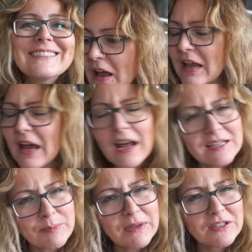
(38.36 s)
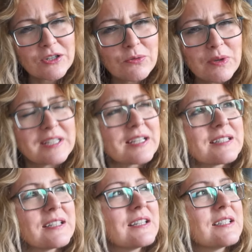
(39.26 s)
It has been two weeks,
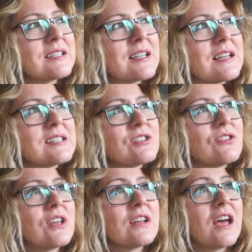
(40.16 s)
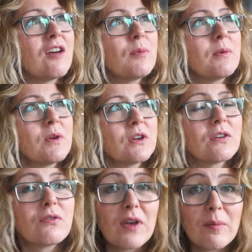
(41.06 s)
hasn't it, since I last saw you, and I have been working
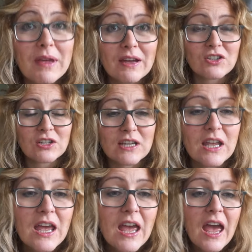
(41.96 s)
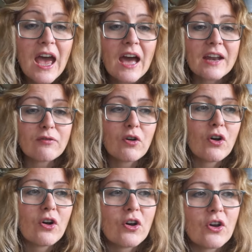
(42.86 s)
on a fair bit actually, and I've
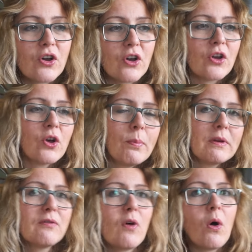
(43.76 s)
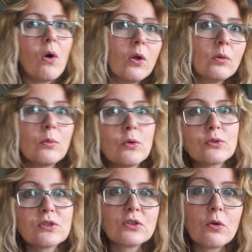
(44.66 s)
got a couple of
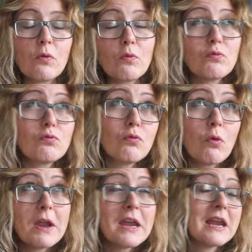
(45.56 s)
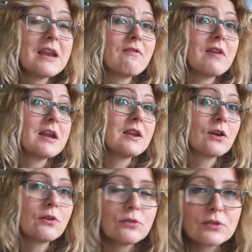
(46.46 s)
almost really, really
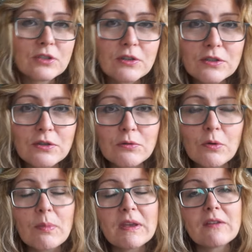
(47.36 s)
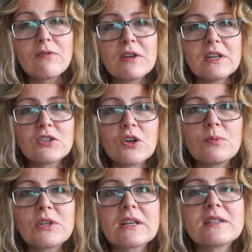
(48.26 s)
close to being finished
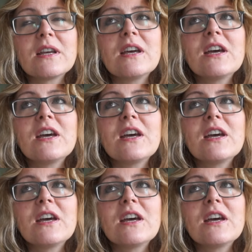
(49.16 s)
objects.